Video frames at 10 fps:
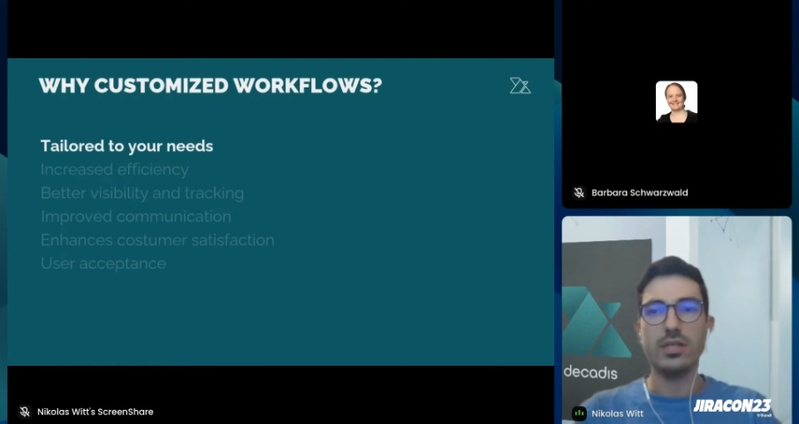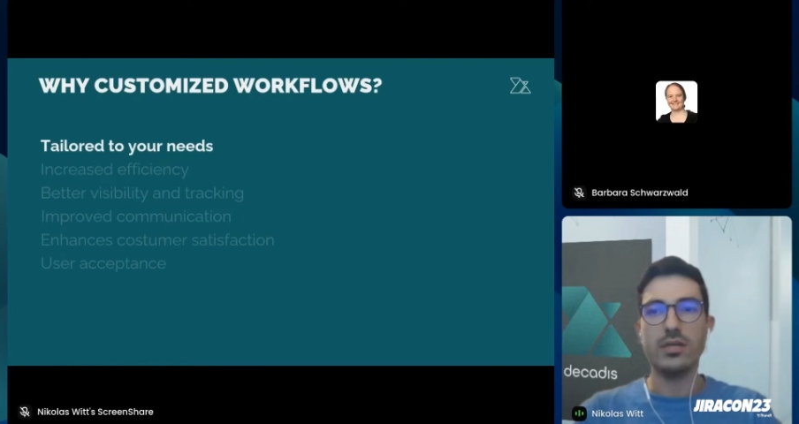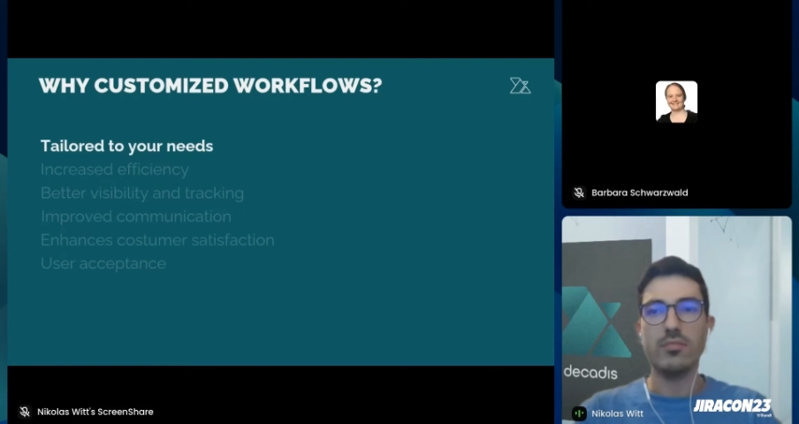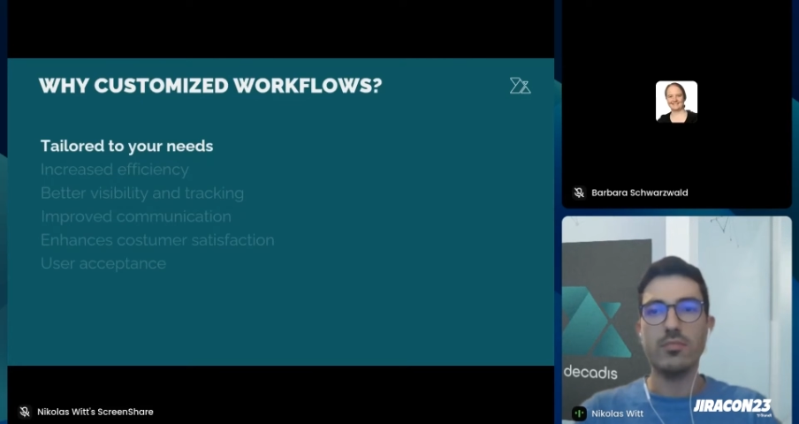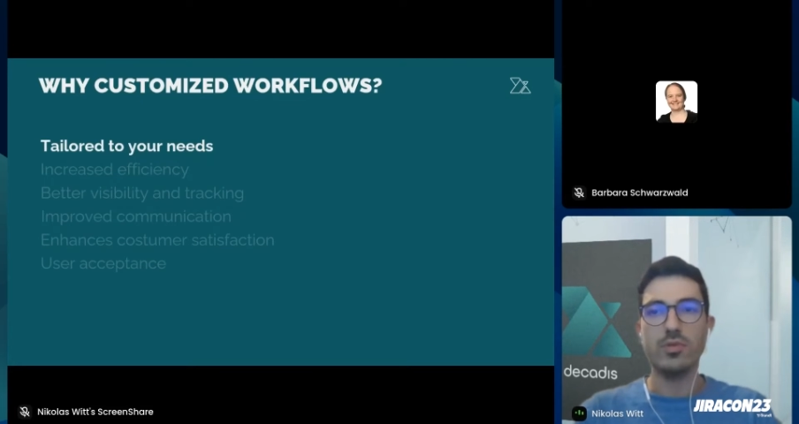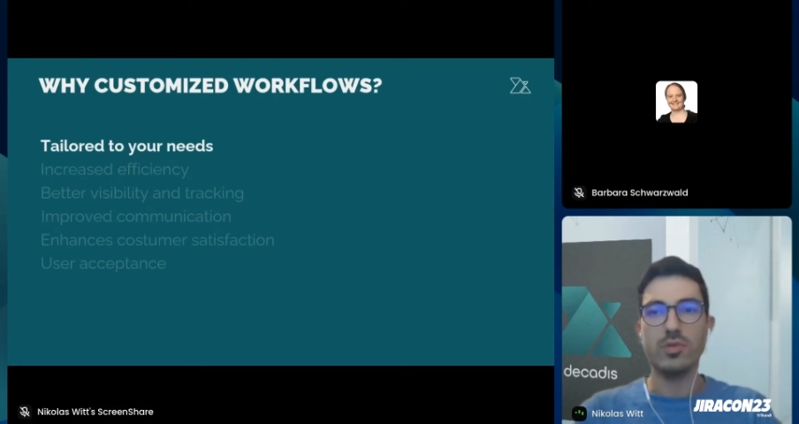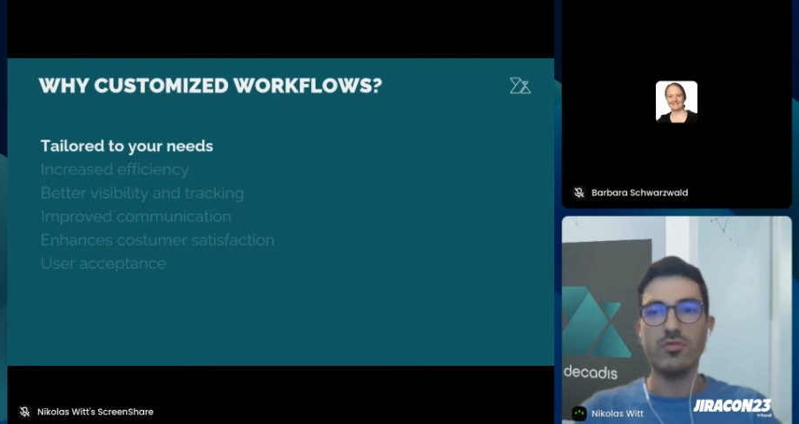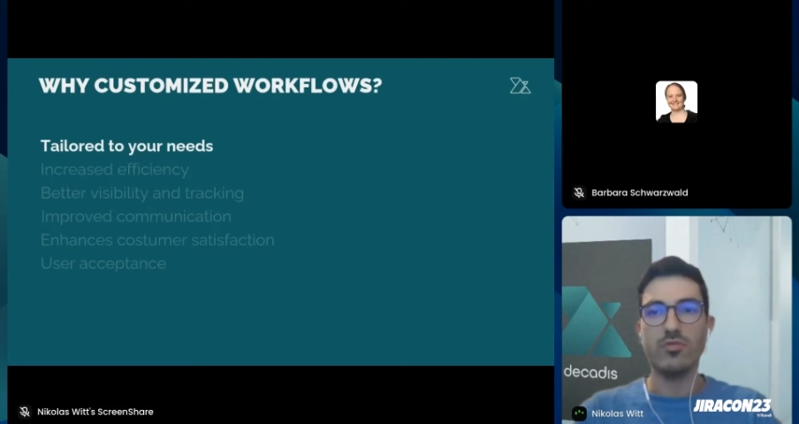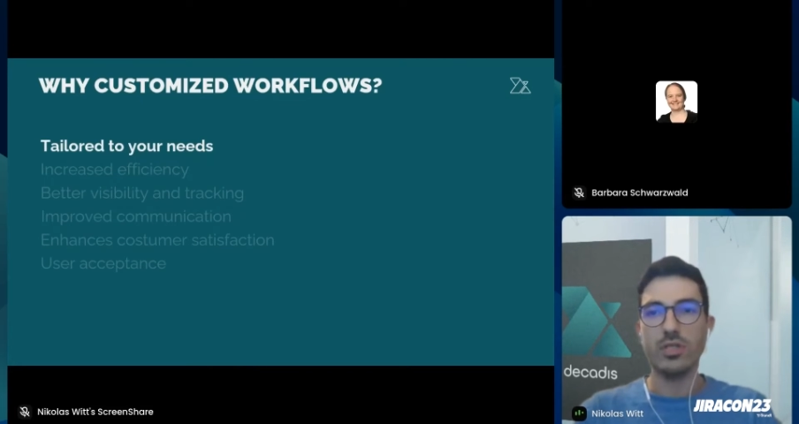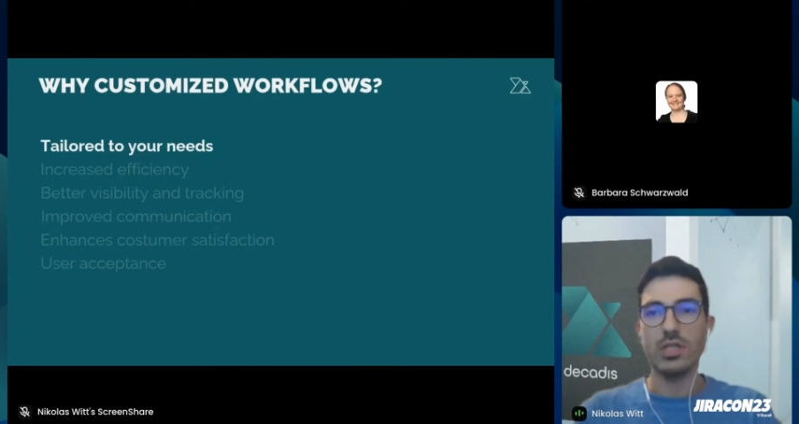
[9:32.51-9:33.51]

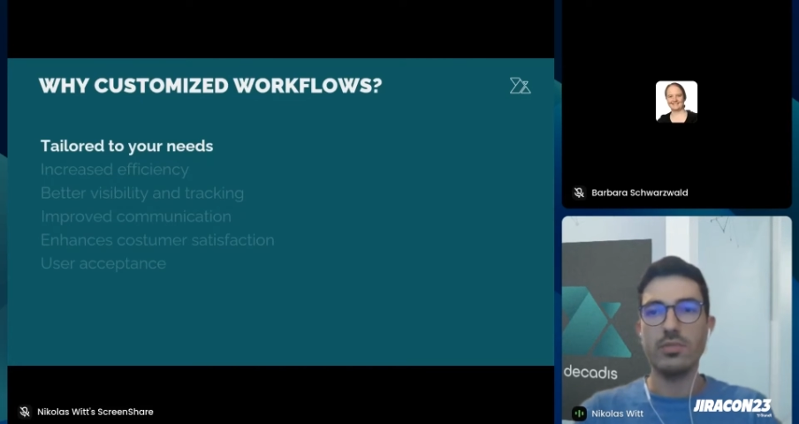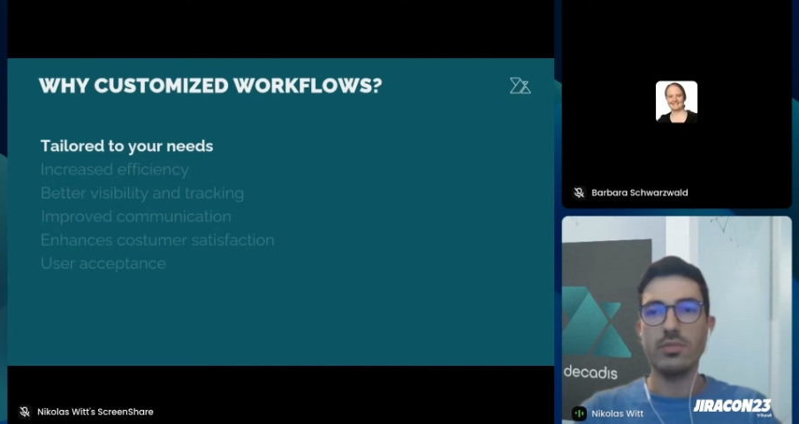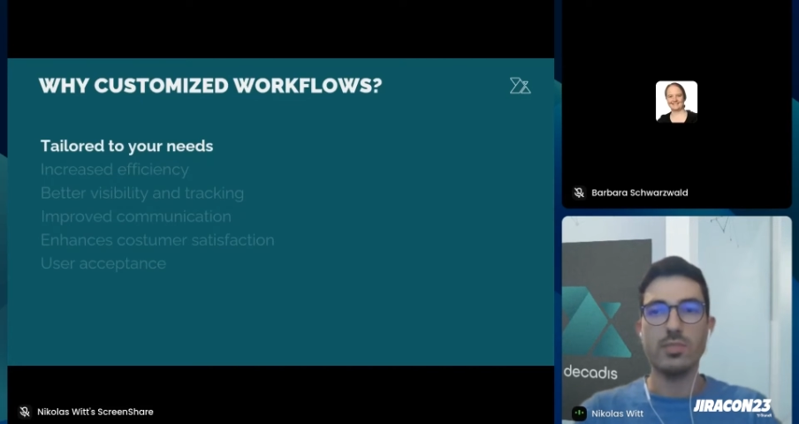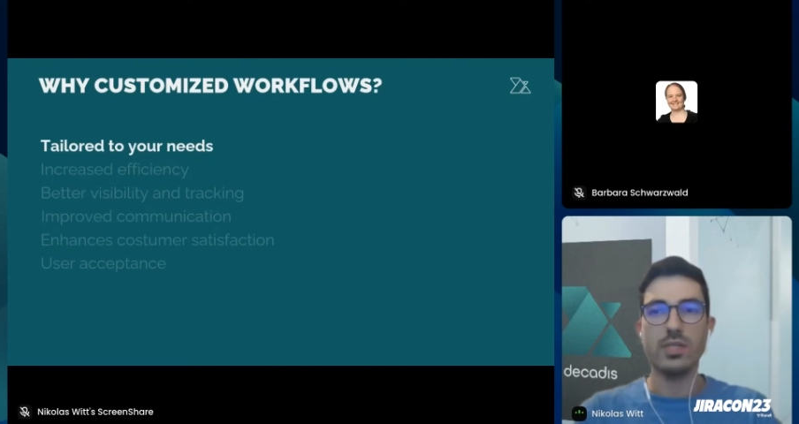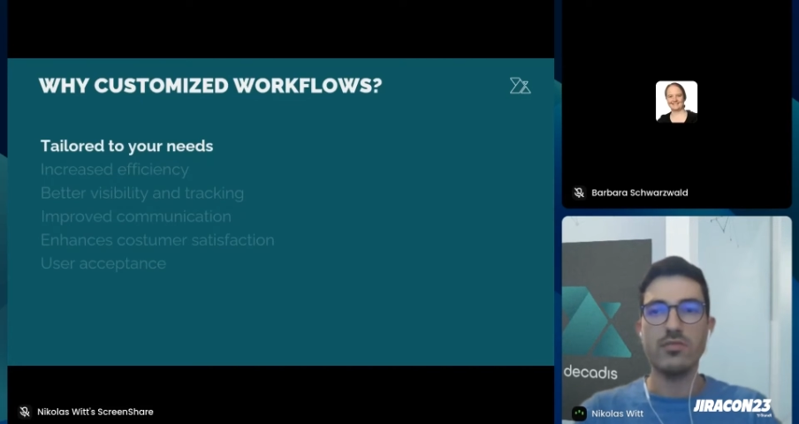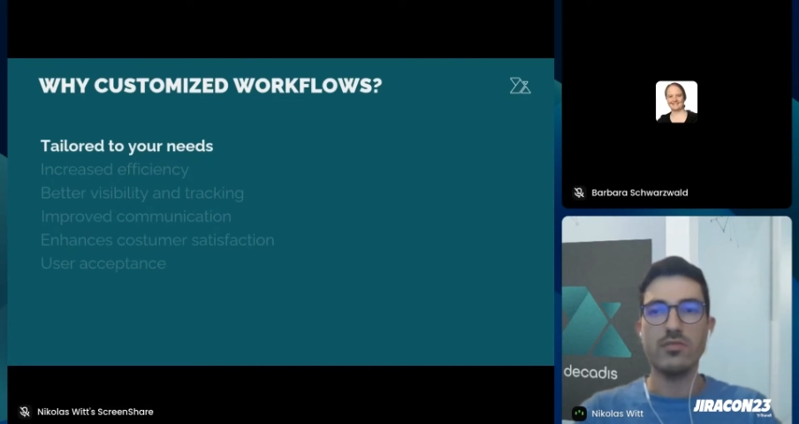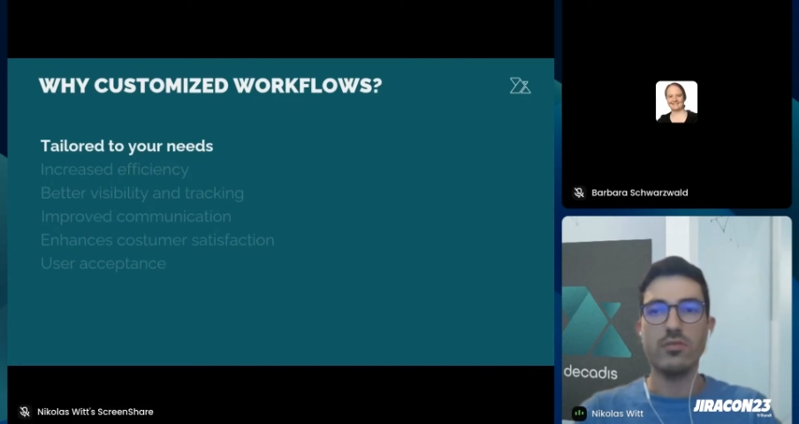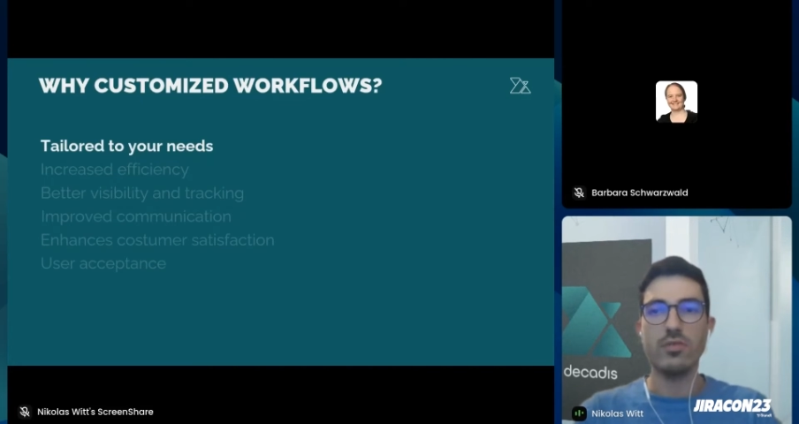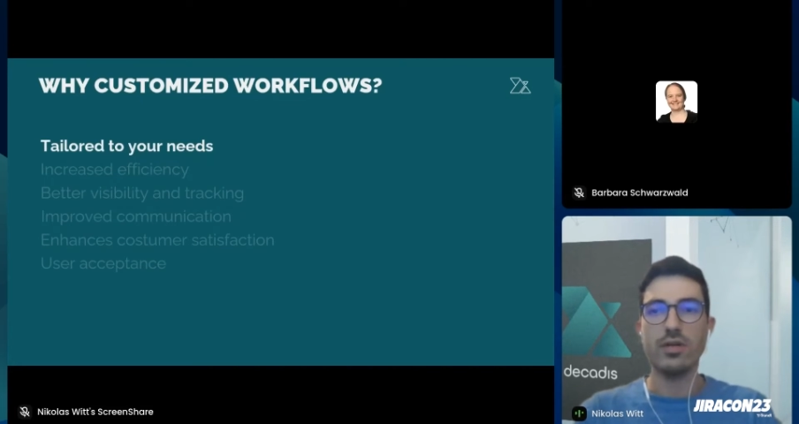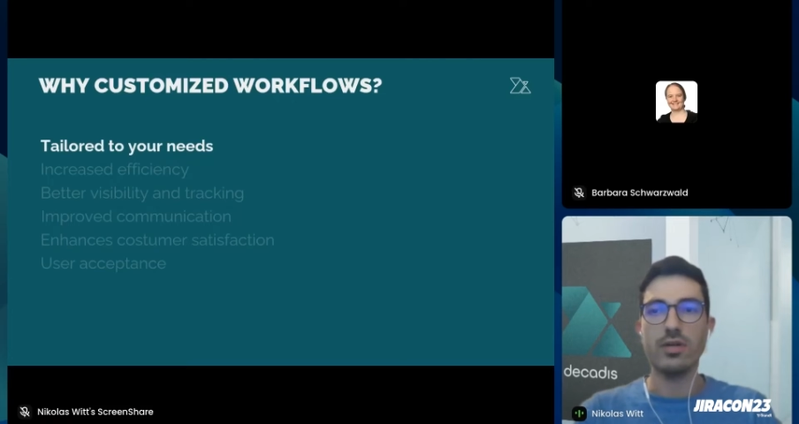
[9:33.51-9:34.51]
For example,
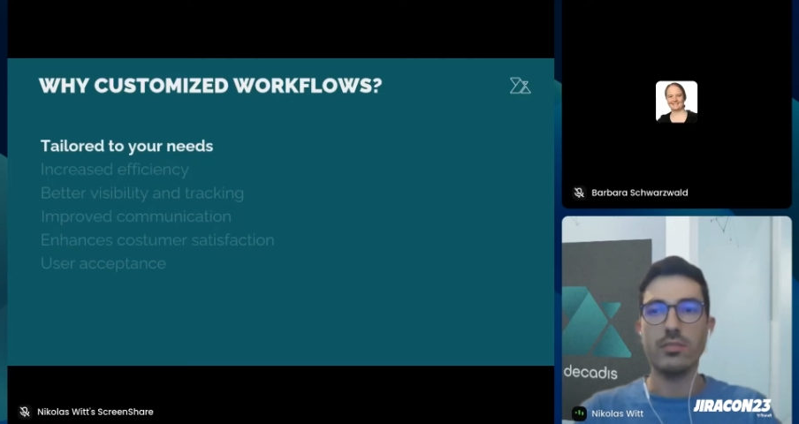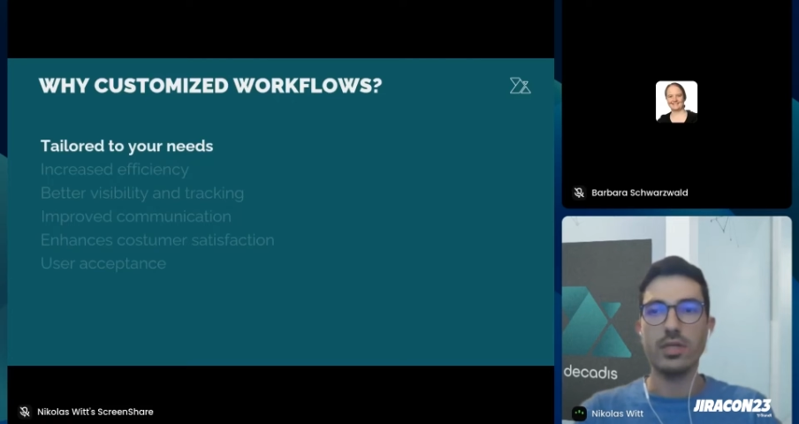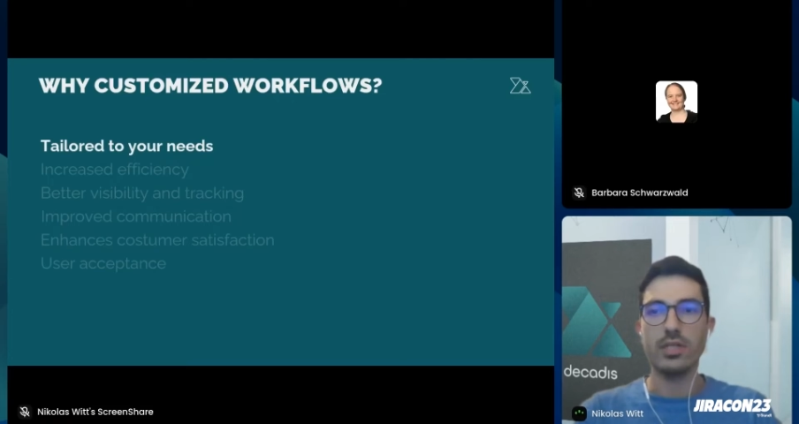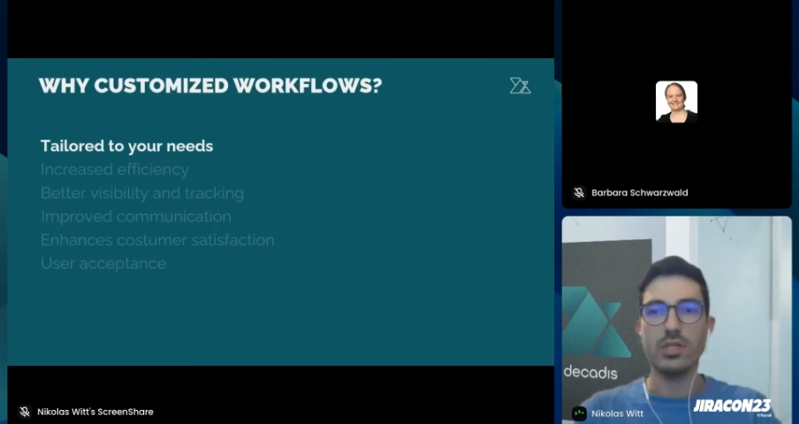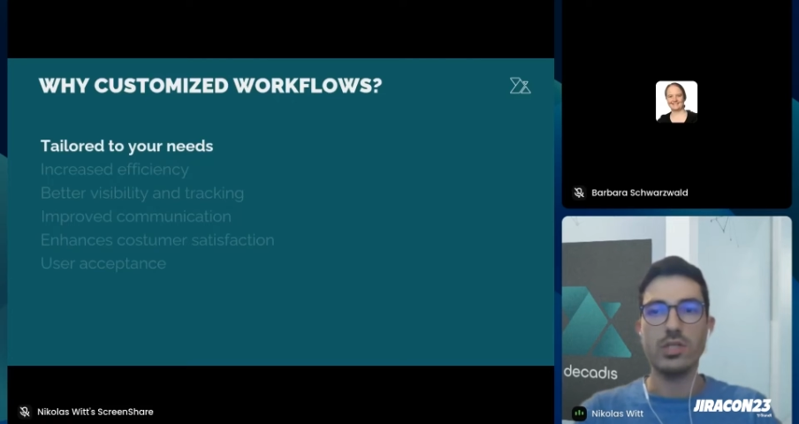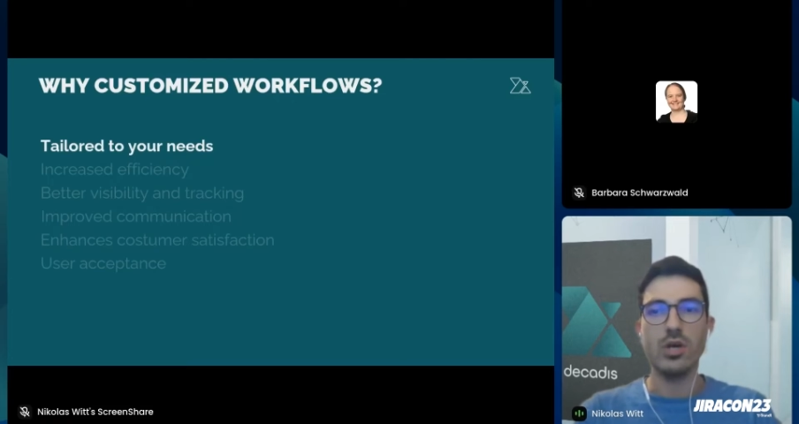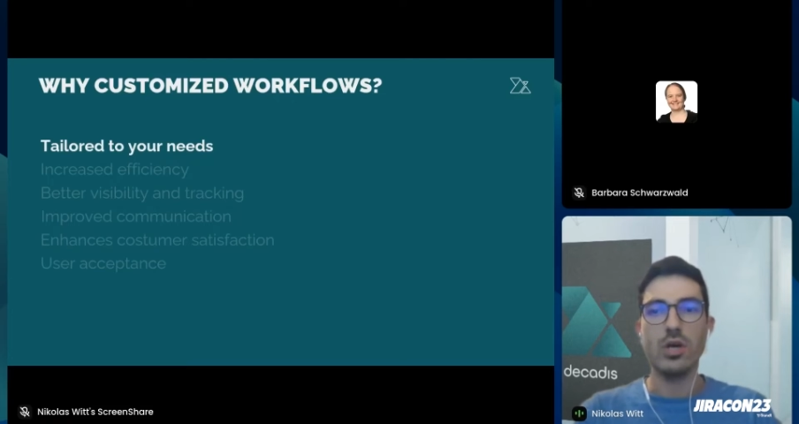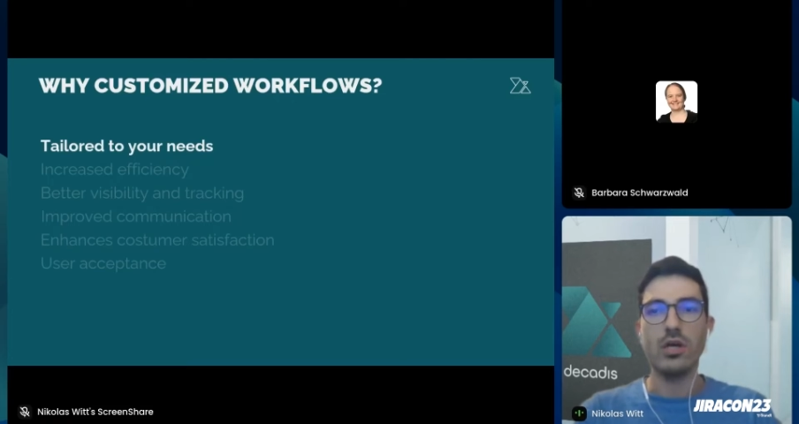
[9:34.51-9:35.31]
specific requirements,